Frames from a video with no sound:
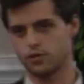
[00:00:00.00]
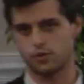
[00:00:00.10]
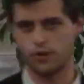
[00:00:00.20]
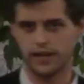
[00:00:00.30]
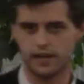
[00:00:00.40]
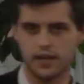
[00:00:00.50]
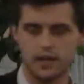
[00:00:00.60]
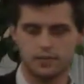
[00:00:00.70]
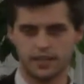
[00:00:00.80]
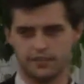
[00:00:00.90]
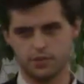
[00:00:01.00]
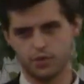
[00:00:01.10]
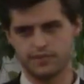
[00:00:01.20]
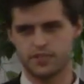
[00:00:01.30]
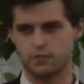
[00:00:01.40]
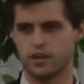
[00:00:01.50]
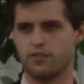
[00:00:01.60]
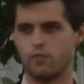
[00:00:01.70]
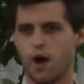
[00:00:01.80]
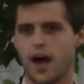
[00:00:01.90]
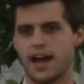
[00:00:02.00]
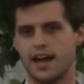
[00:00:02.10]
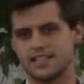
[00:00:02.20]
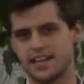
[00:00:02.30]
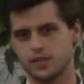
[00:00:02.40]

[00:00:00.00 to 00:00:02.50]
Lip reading: quick. Let me give you a brief summary of why Isaiah